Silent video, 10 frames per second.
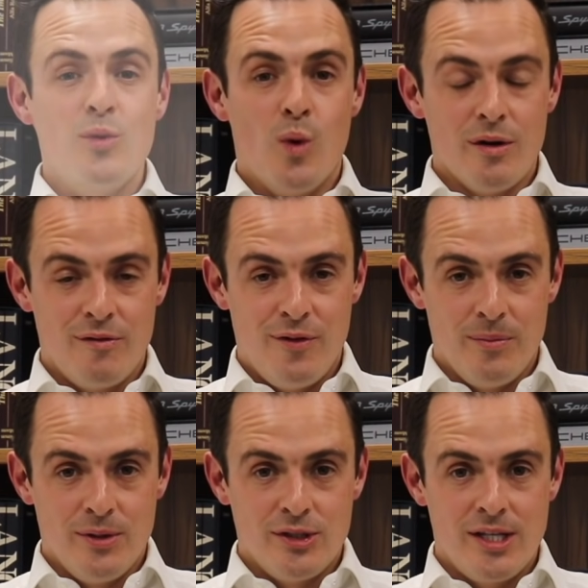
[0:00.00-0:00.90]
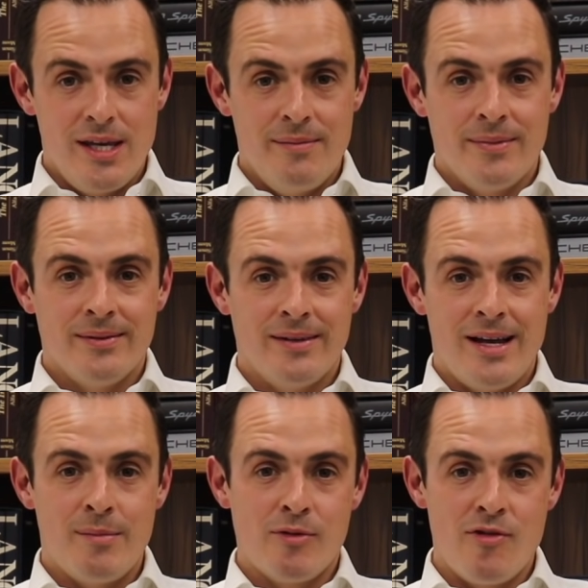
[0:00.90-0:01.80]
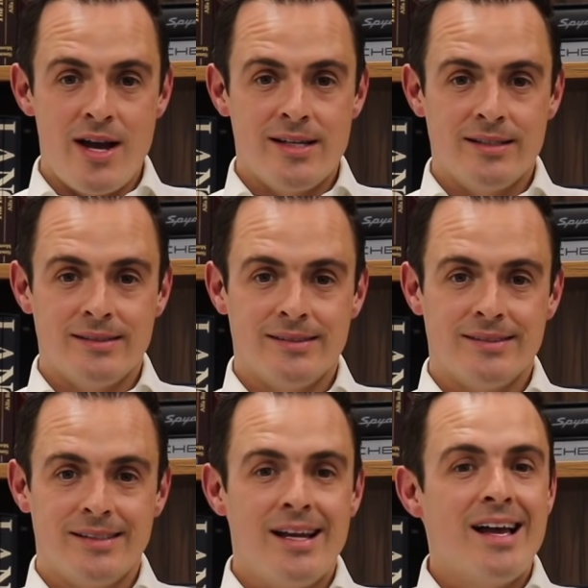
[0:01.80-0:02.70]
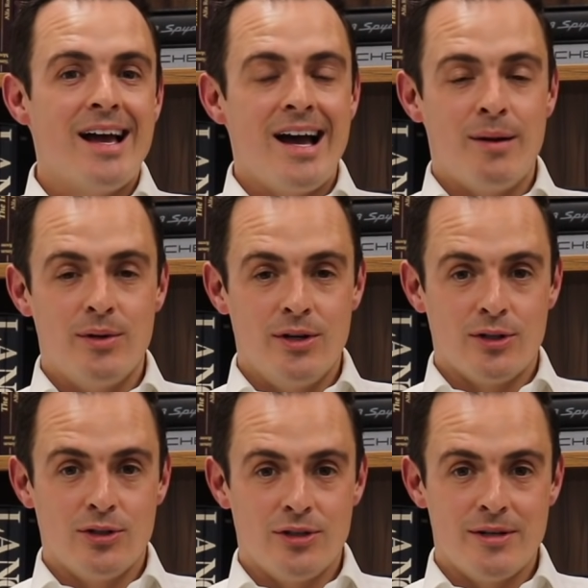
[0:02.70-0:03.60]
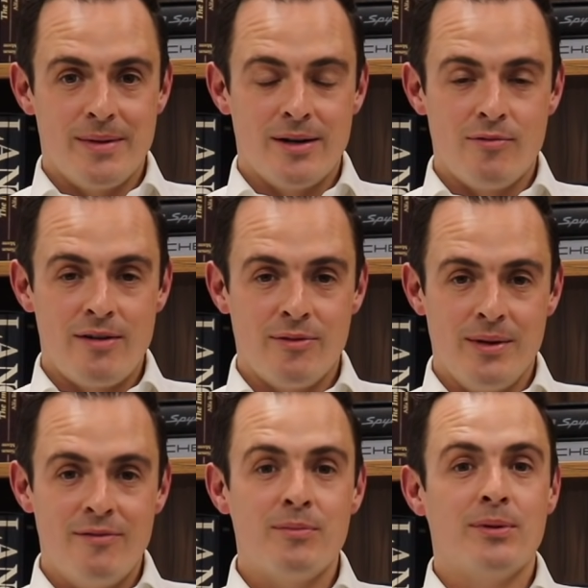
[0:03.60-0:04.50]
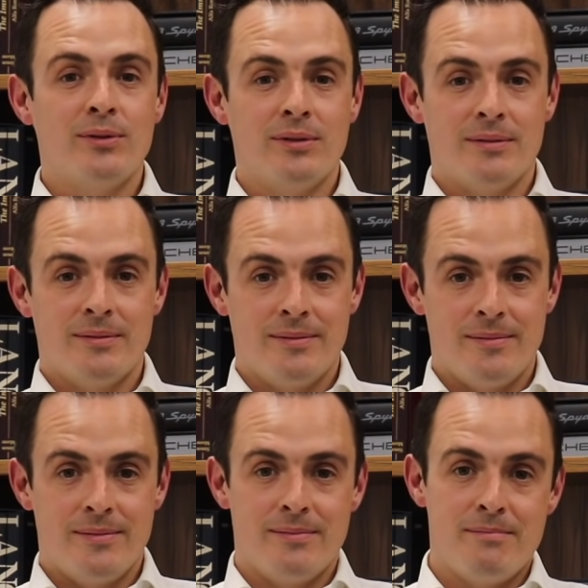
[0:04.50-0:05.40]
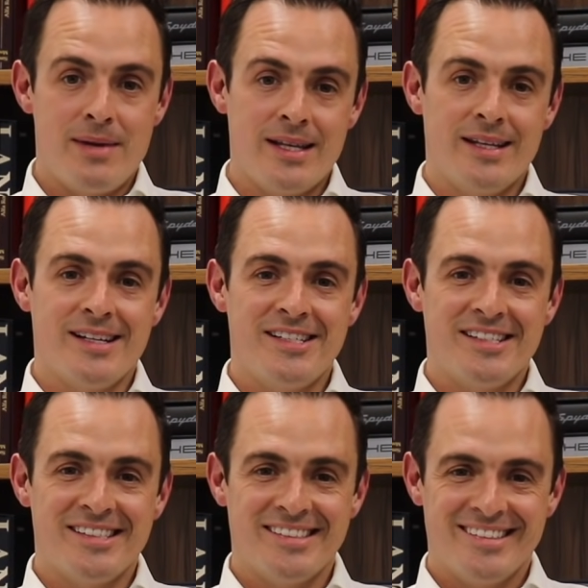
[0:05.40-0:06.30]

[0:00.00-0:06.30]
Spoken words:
one football team, I'm a Red. And we're not talking about Red from Liverpool, Man United.